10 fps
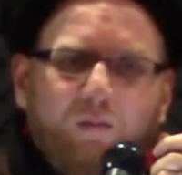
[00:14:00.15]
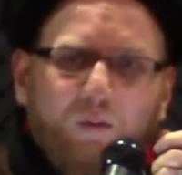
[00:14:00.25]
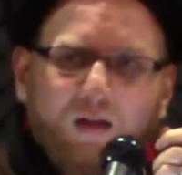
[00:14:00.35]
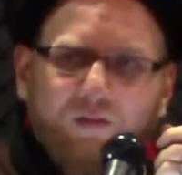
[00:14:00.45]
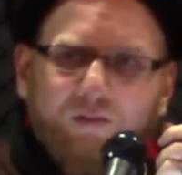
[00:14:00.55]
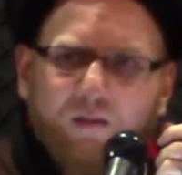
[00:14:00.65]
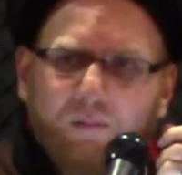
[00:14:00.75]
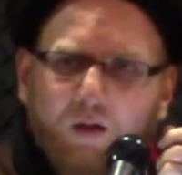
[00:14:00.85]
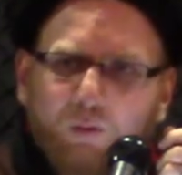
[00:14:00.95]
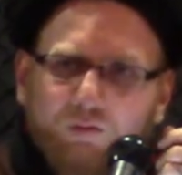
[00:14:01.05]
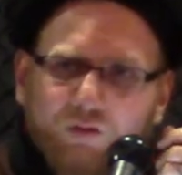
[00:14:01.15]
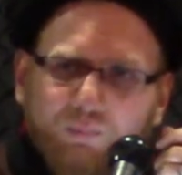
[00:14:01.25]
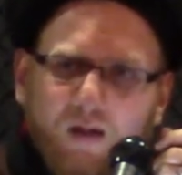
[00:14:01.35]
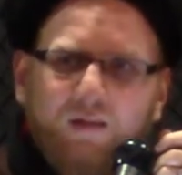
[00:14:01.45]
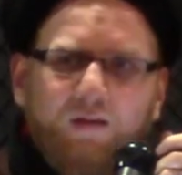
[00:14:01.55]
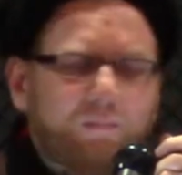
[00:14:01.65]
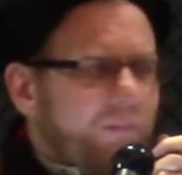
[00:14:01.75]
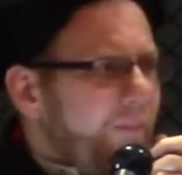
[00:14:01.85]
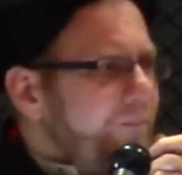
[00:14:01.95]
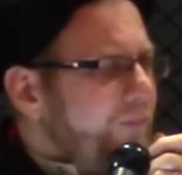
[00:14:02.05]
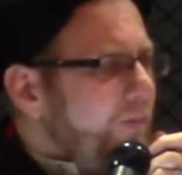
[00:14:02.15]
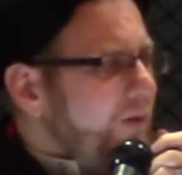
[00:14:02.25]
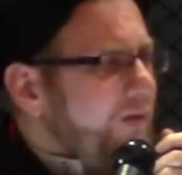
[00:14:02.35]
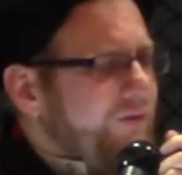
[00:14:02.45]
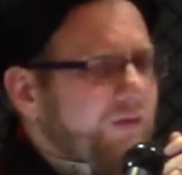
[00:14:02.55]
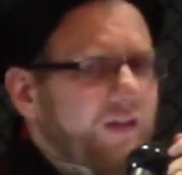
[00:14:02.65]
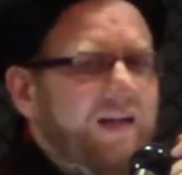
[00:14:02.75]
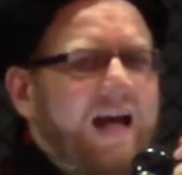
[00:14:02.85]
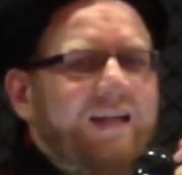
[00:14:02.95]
We love them and we respect them because their